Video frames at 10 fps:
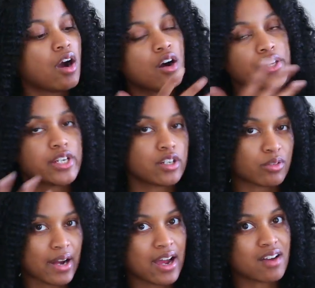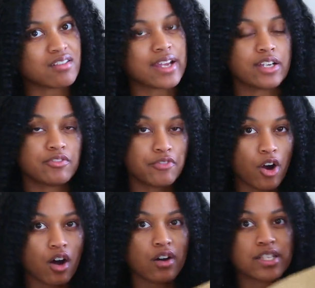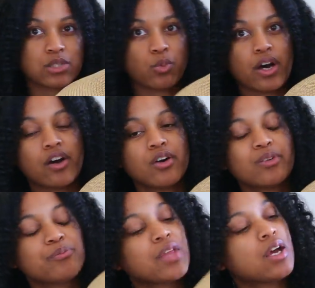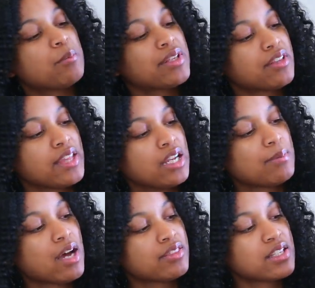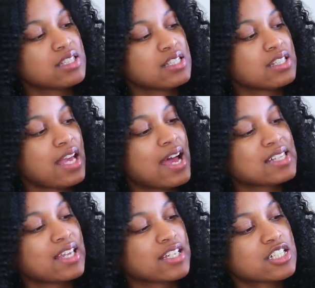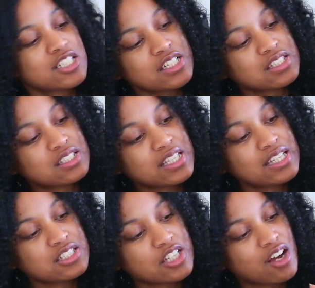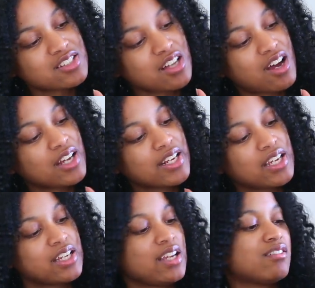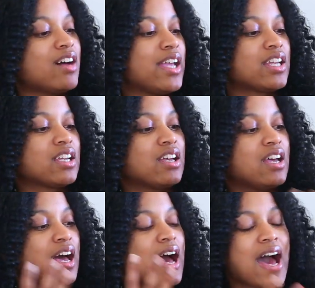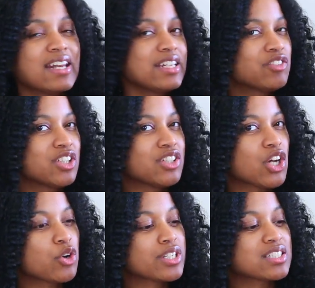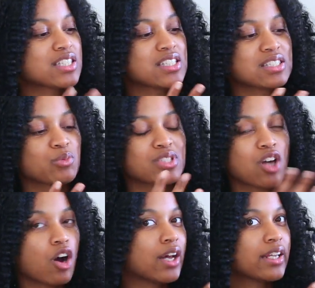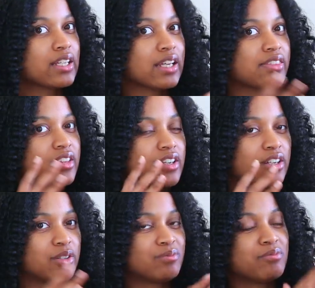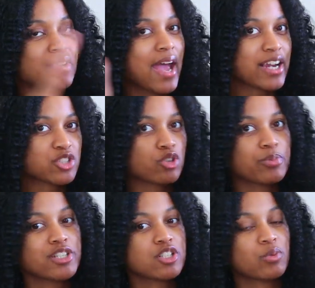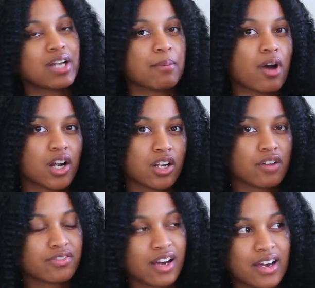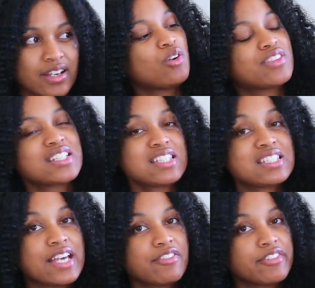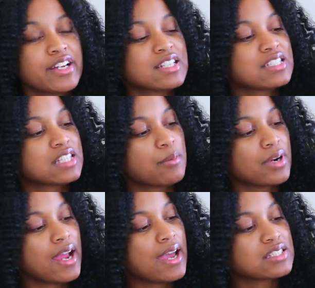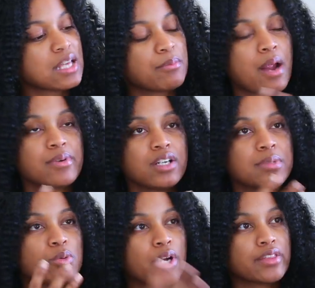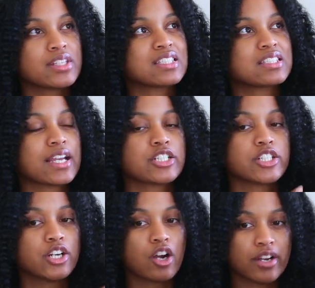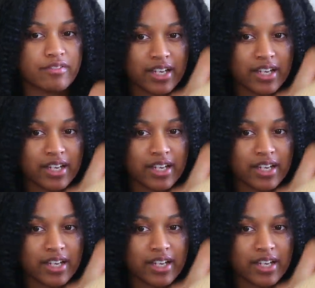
all year around, like in fall as well. But the thing about this is it has like she seashells on it and like I didn't even notice this was on it in the actual picture when I bought it offline. So this is definitely a summer hat. So I'm probably going to be wearing this next year on